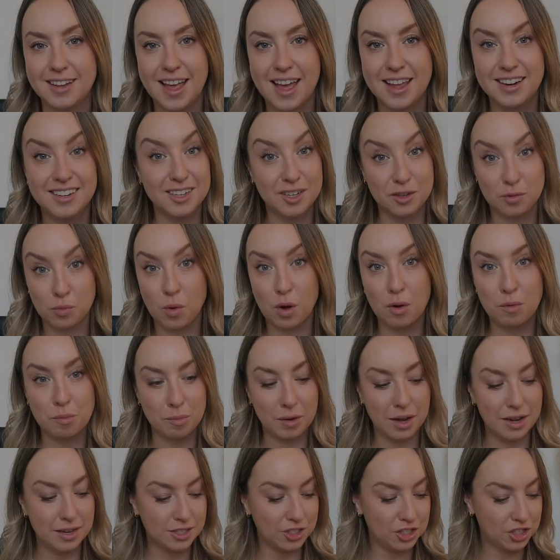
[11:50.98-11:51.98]
and it
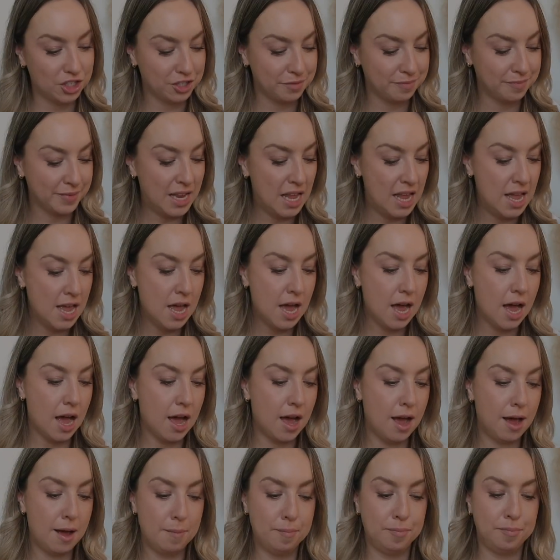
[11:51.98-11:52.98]
won't budge.
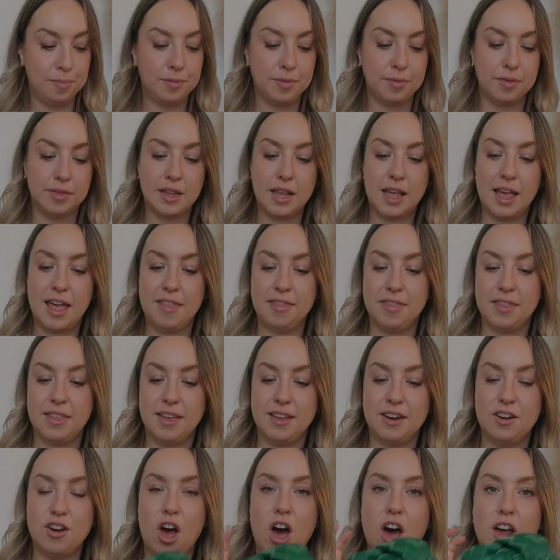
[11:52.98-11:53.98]
And
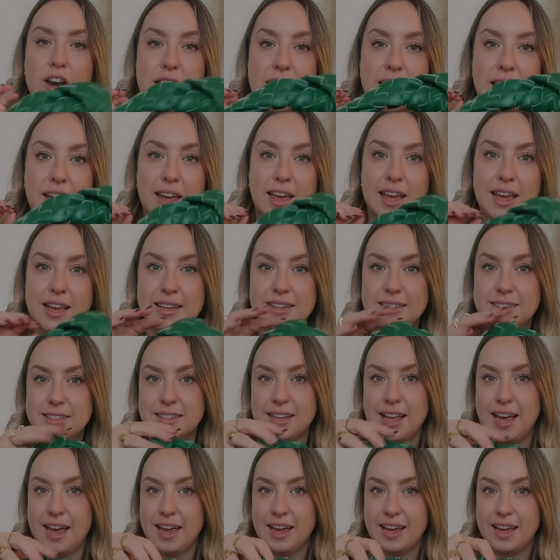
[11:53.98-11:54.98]
the knotting is
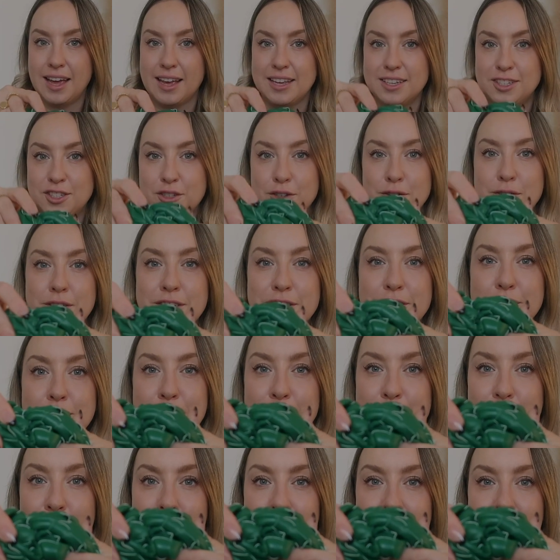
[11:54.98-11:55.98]
like, as soon as you
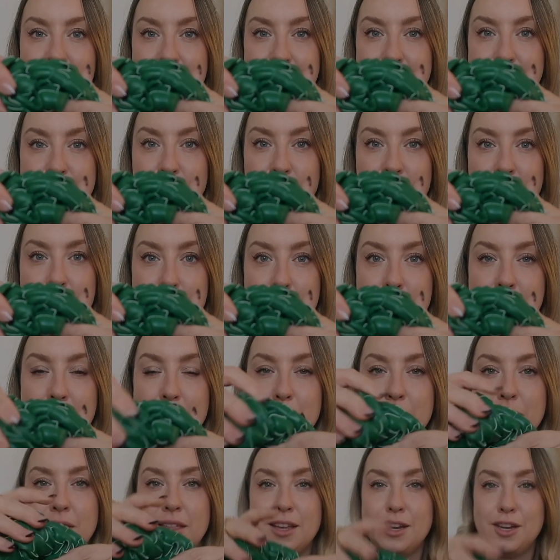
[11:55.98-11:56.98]
start kind of trying to
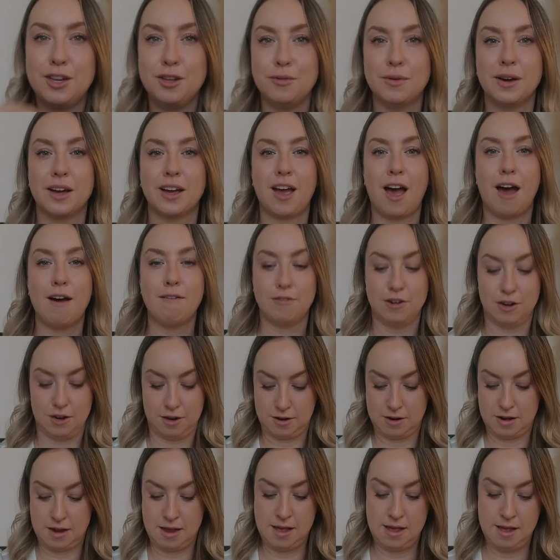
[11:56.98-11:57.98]
play with it, you
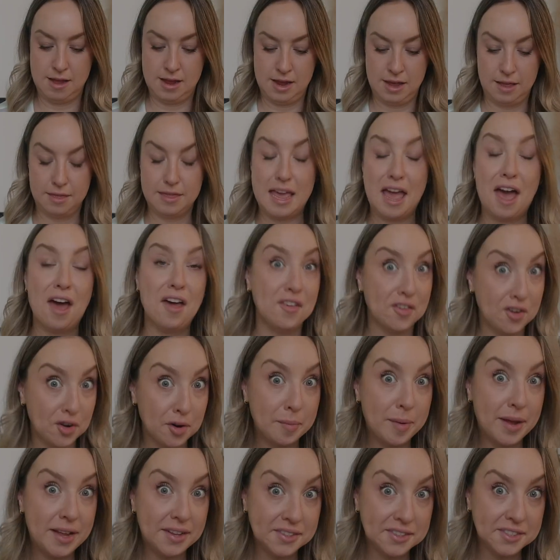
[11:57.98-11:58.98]
uncover the
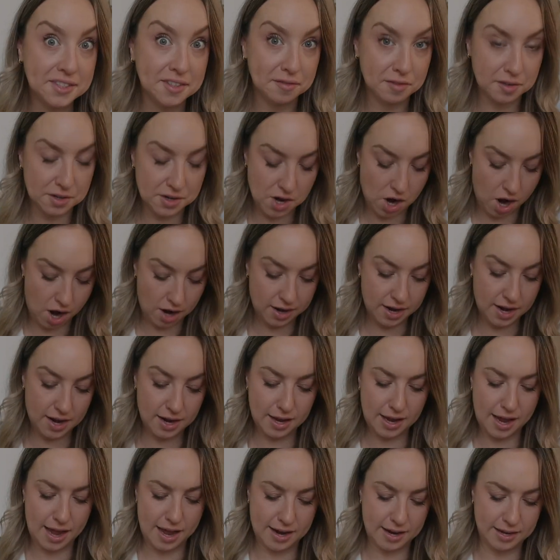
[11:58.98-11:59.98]
under bits of the
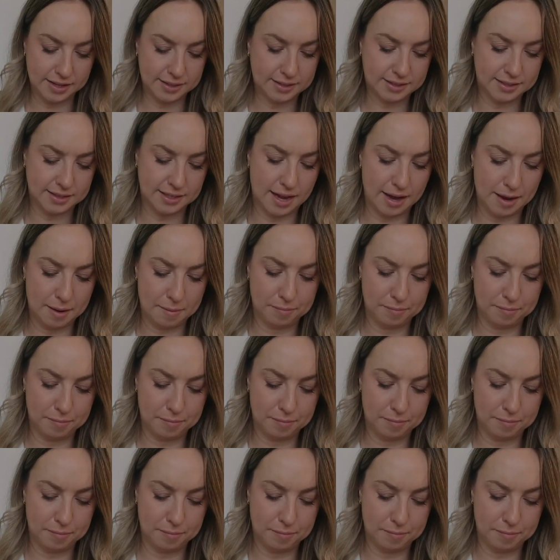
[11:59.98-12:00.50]
knotting, and it's